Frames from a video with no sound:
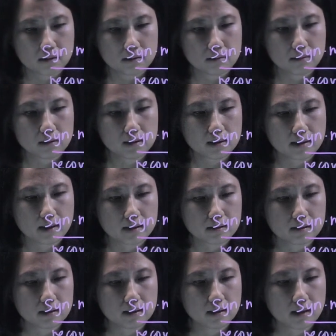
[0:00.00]
what I
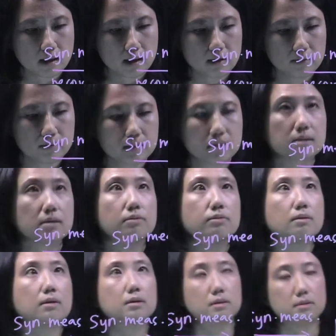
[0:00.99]
actually have is the
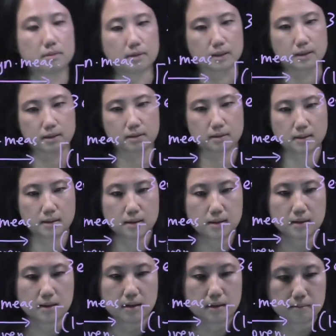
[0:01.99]
following.
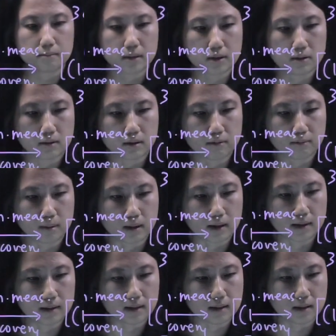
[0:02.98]
I'm now
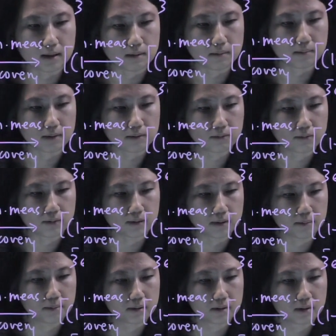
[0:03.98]
applying E bit flip